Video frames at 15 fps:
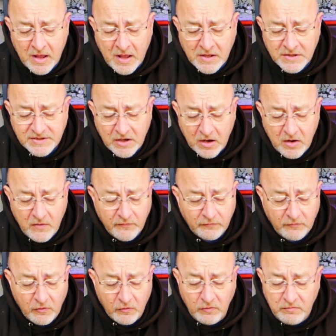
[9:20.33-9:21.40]
So
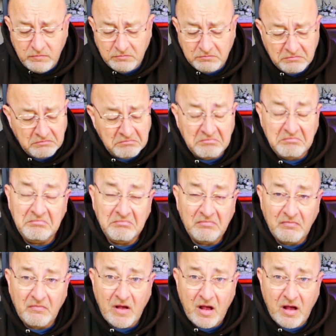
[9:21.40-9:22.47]
overall,
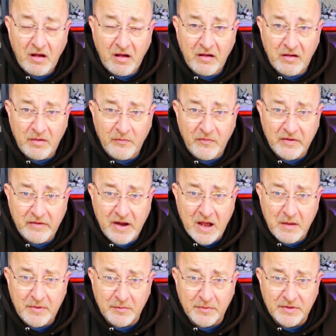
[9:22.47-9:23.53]
I'm very
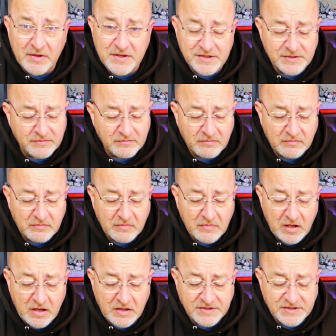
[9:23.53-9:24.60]
happy with this.
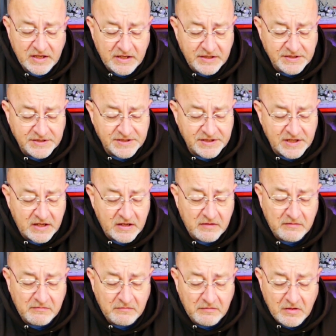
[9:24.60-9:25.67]
I'd say it's
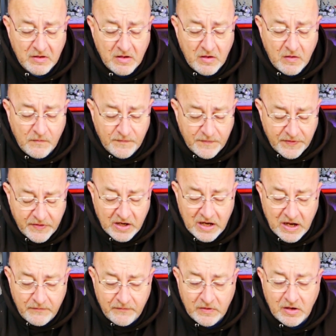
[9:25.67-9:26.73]
for the
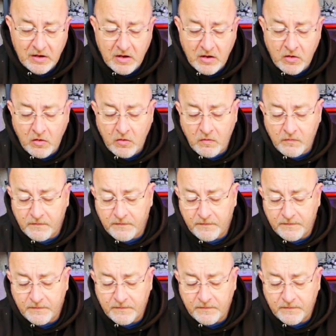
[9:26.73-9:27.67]
level of